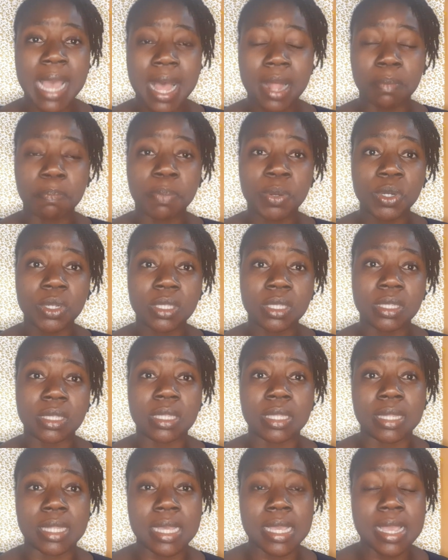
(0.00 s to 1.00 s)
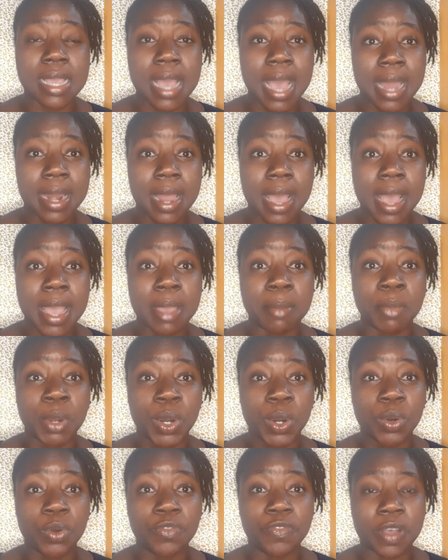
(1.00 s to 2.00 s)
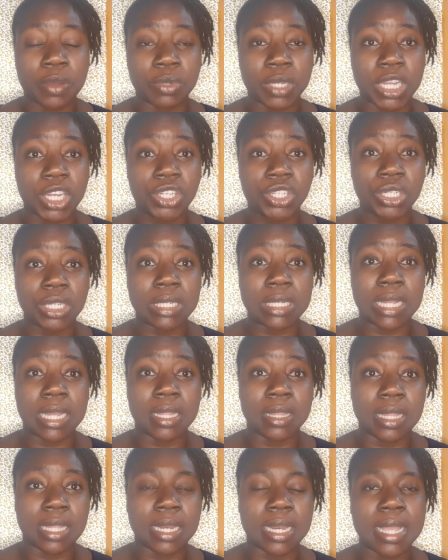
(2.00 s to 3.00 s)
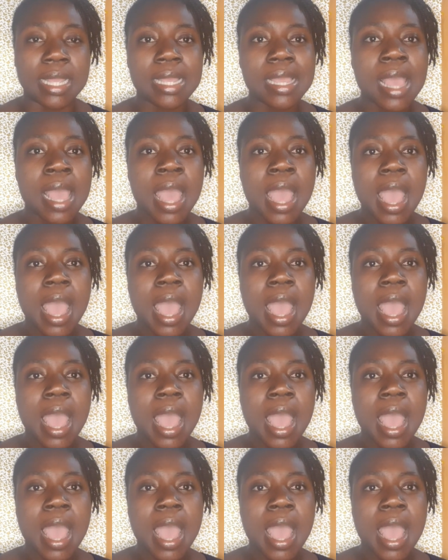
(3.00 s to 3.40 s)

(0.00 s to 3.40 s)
put the I Am Her Foundation in the link,